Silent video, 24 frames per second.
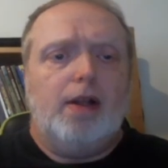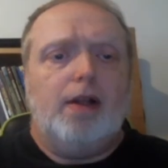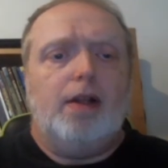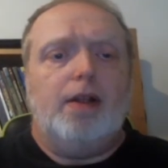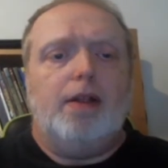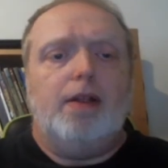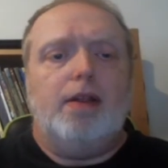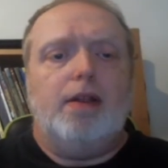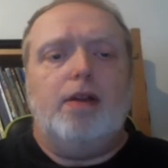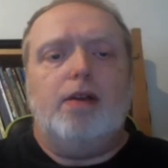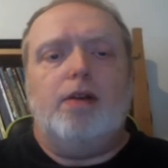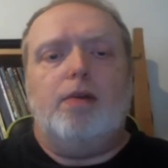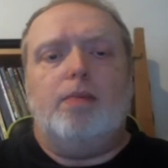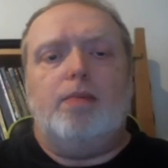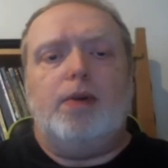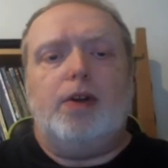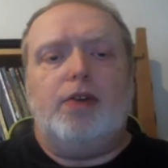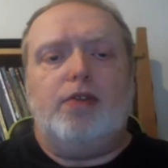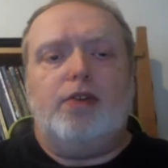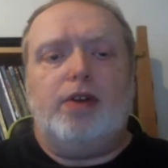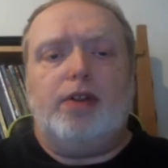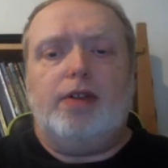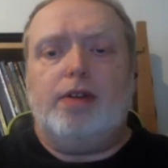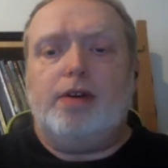Your
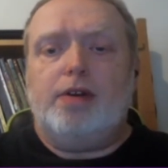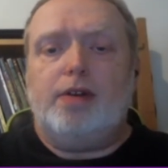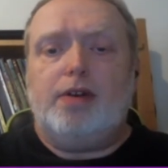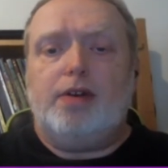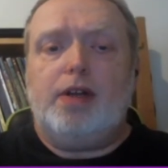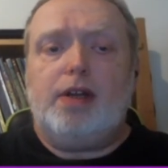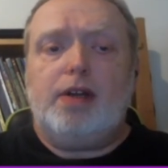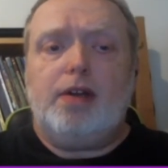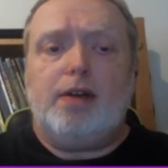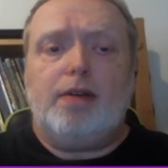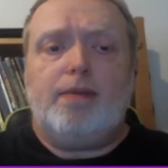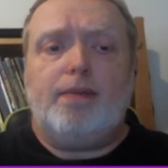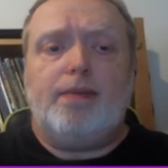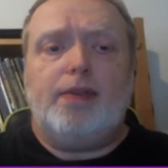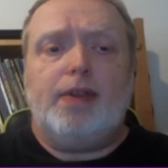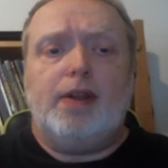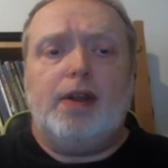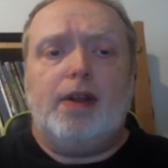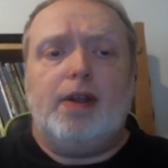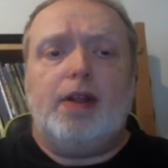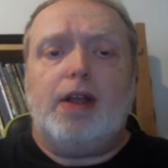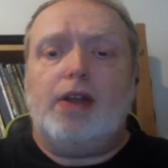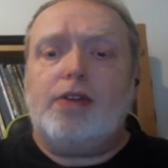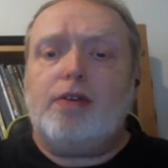PG-13,
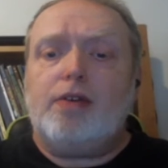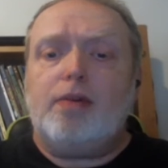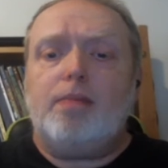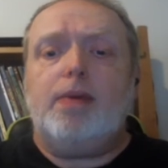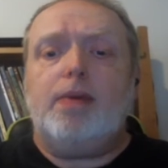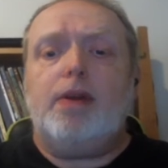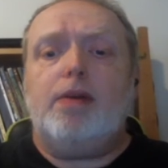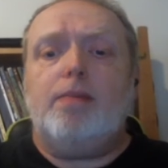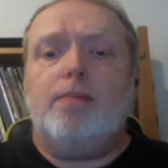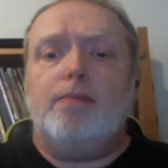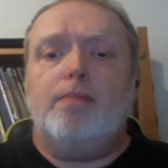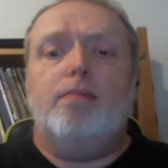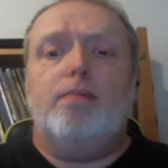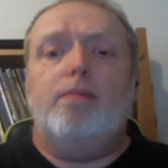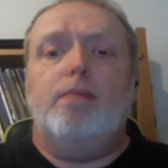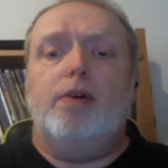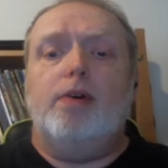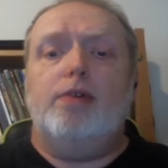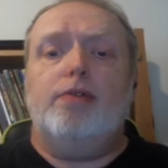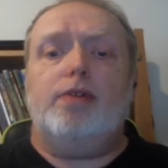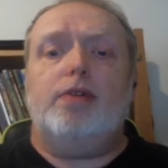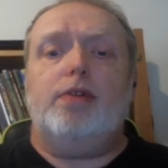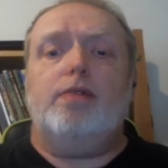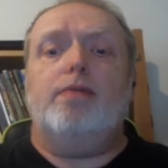that's going to be
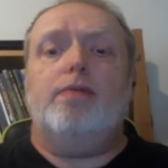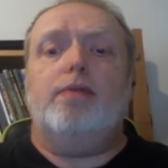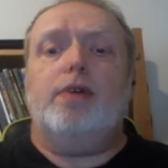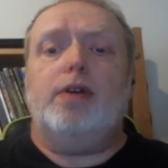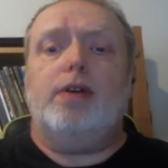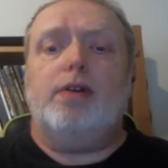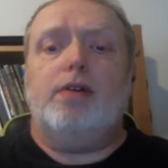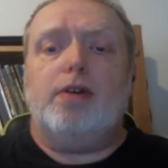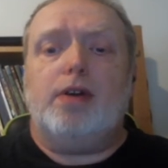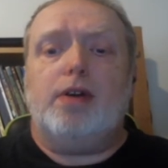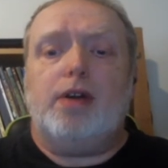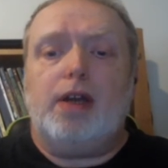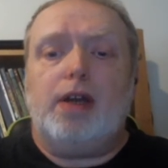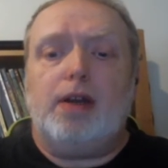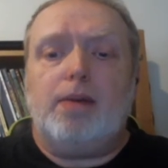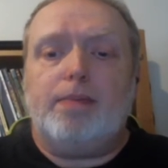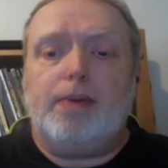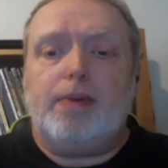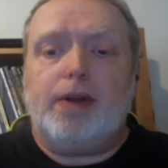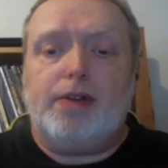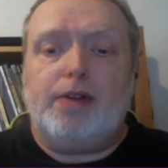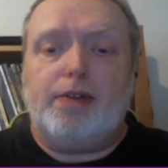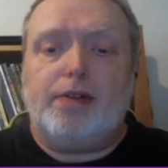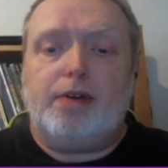most of what your
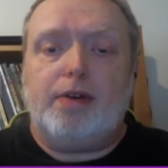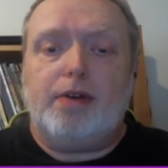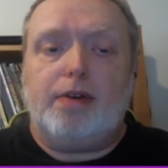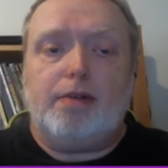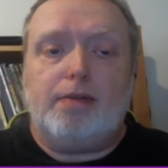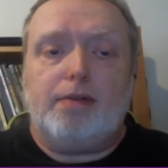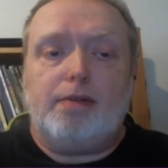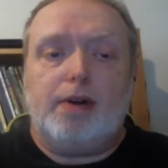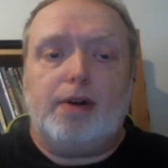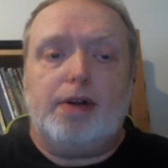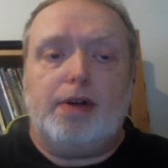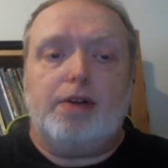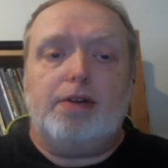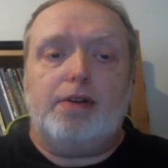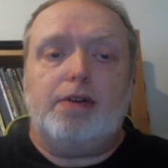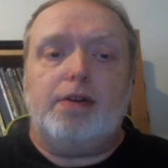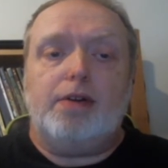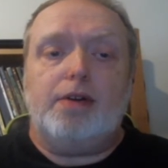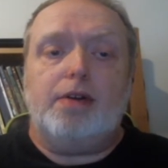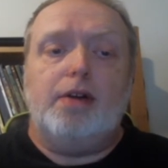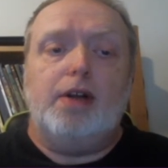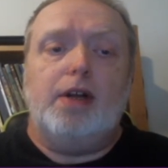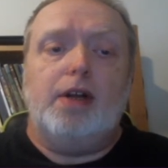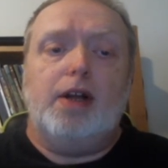campaign's going to run into.
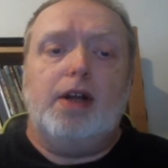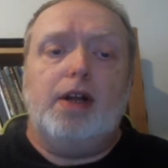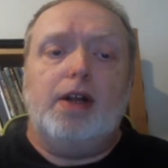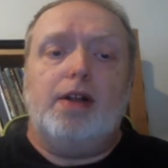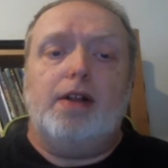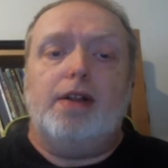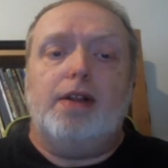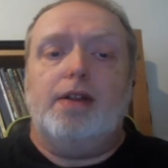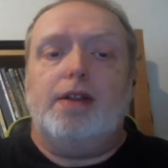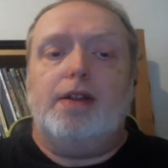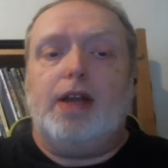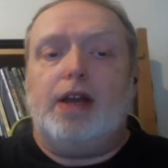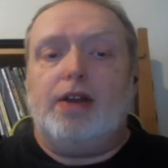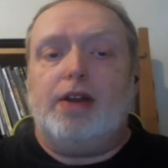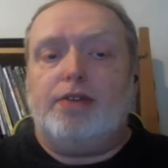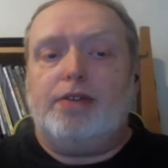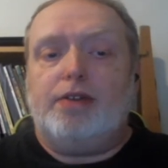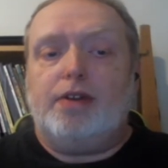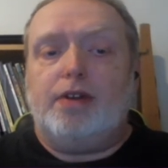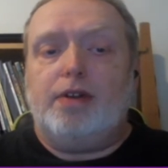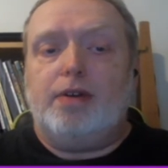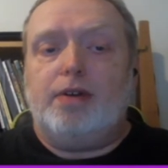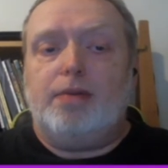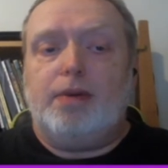That's
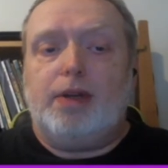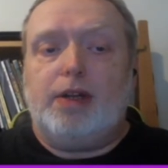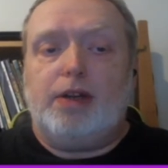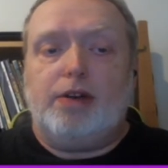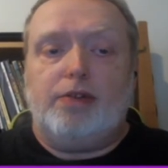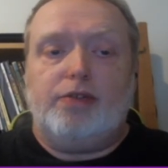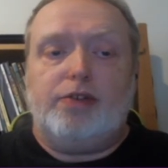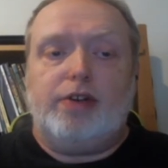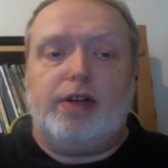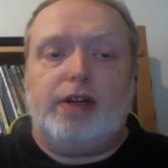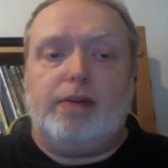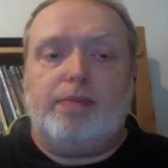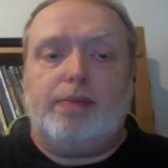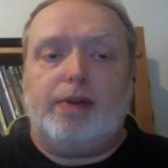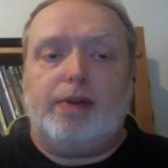going to be your Champions